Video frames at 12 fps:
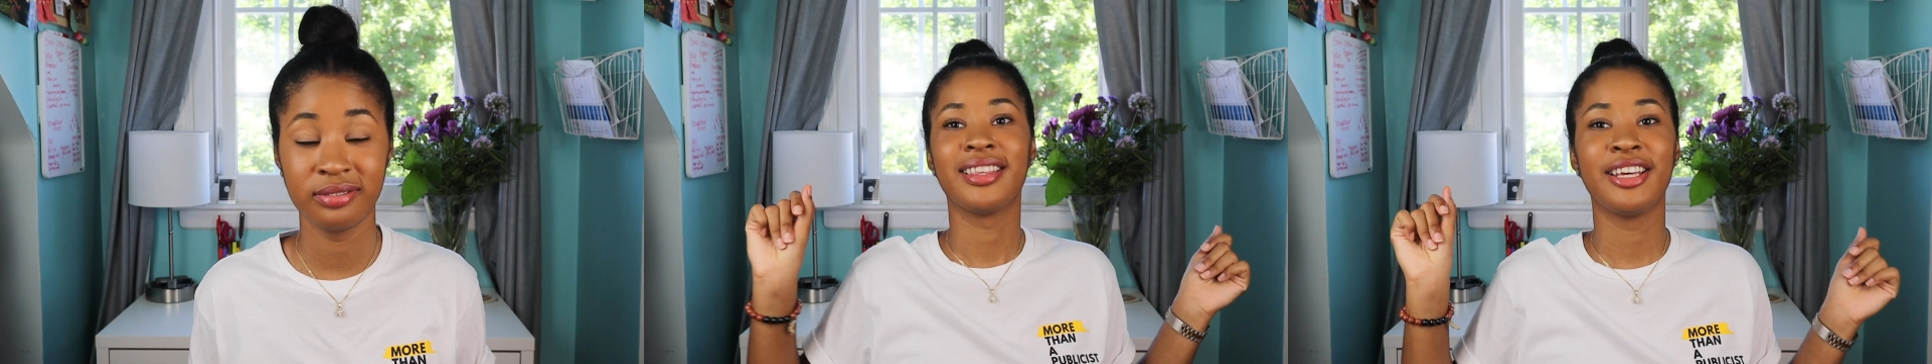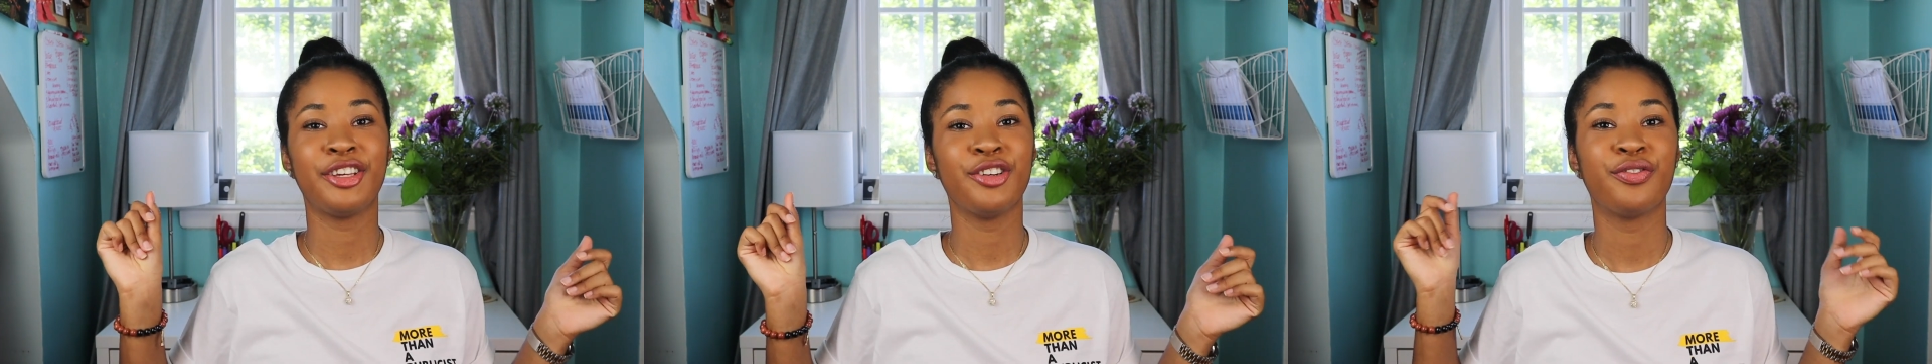
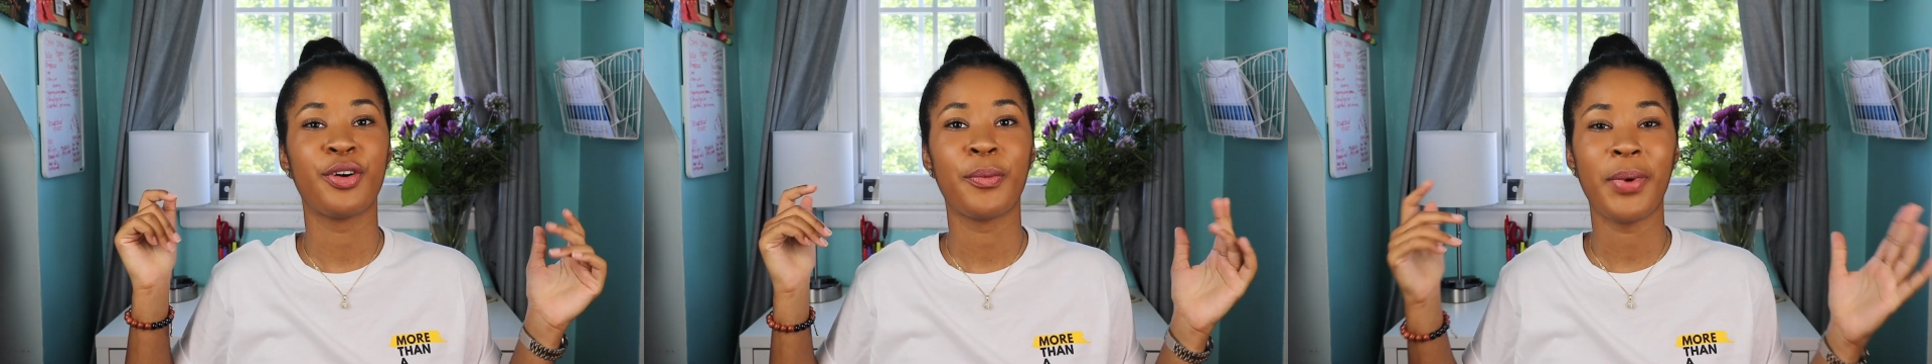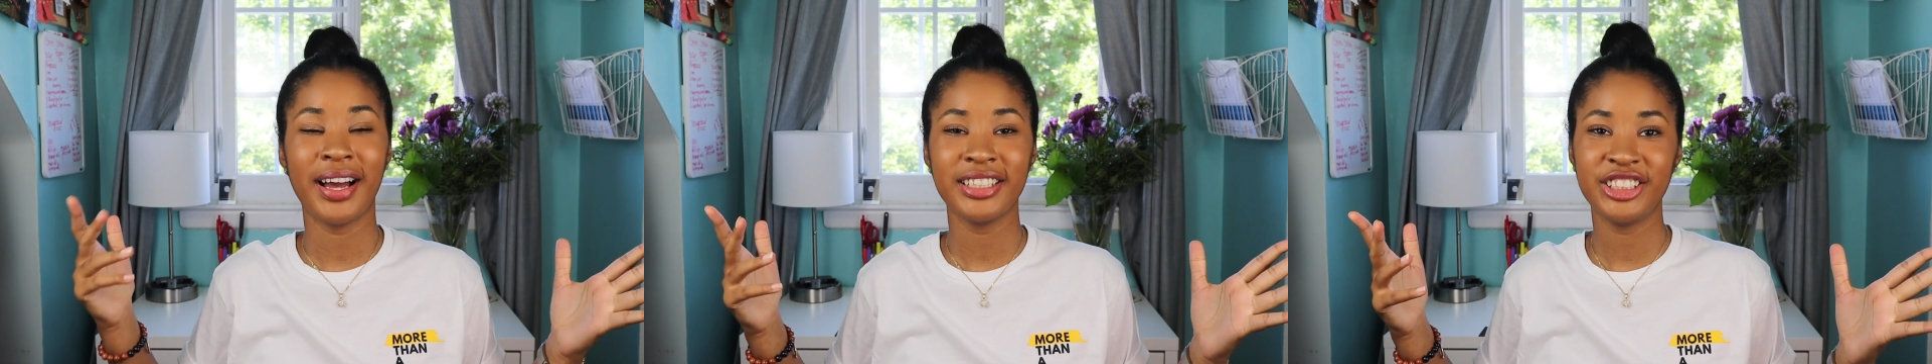Thank you for
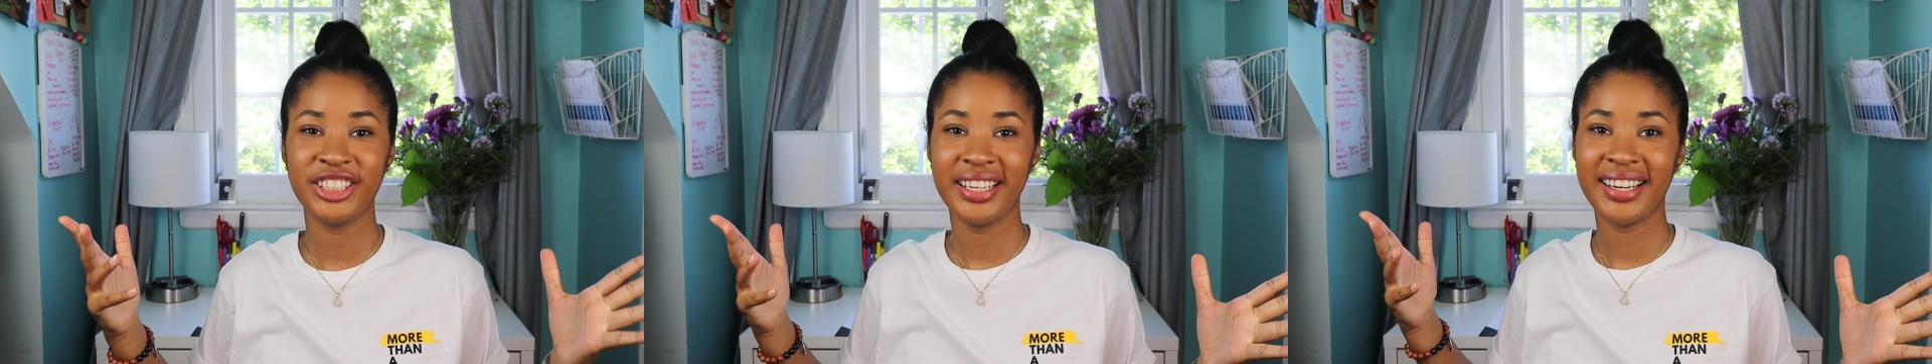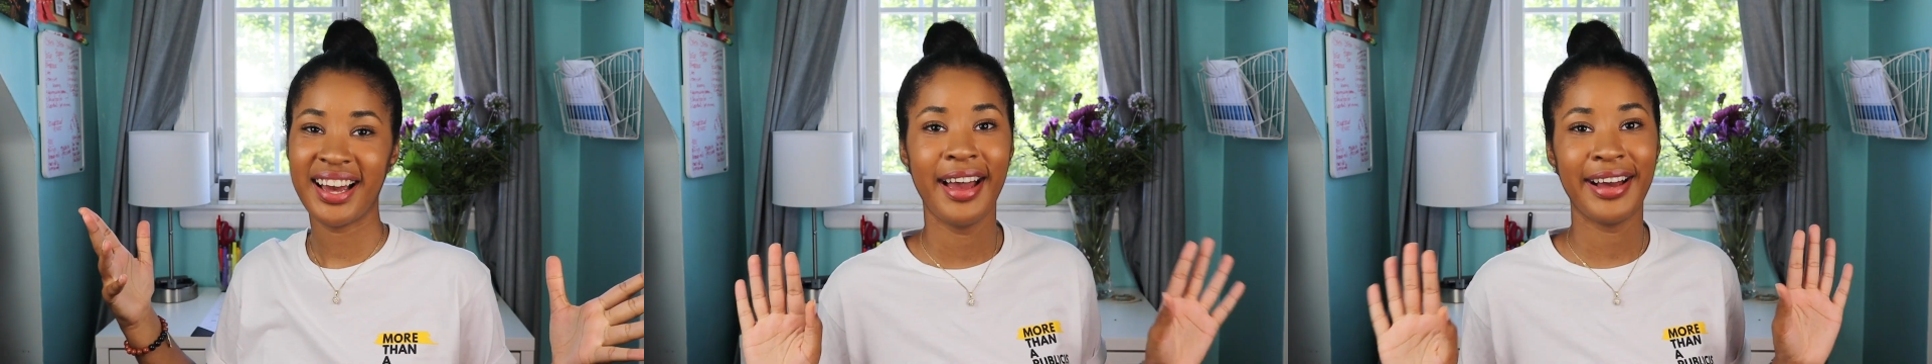
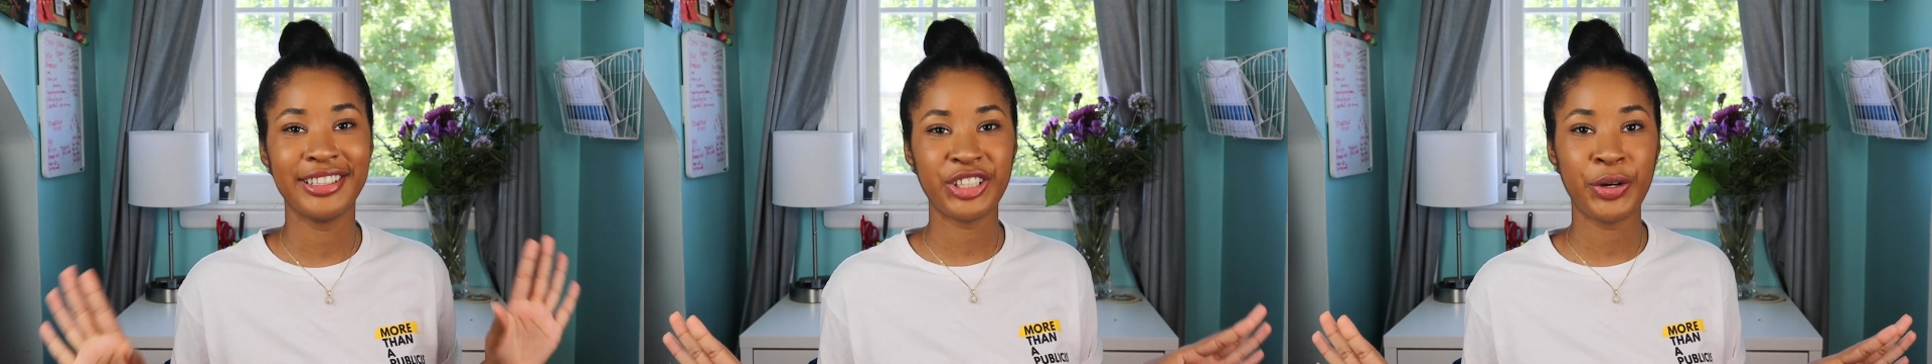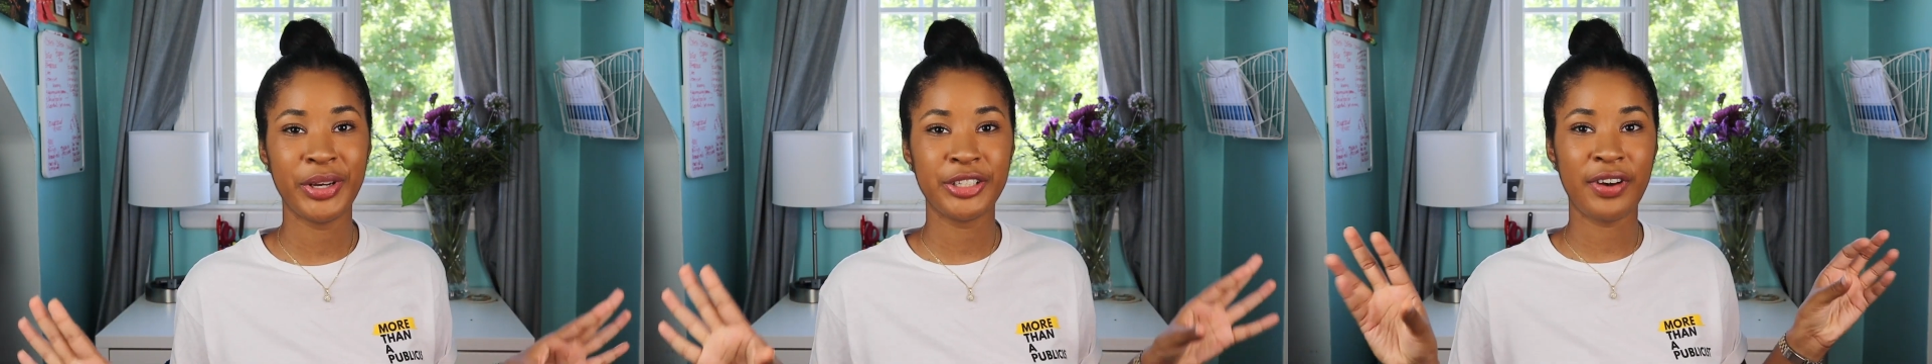watching. As always,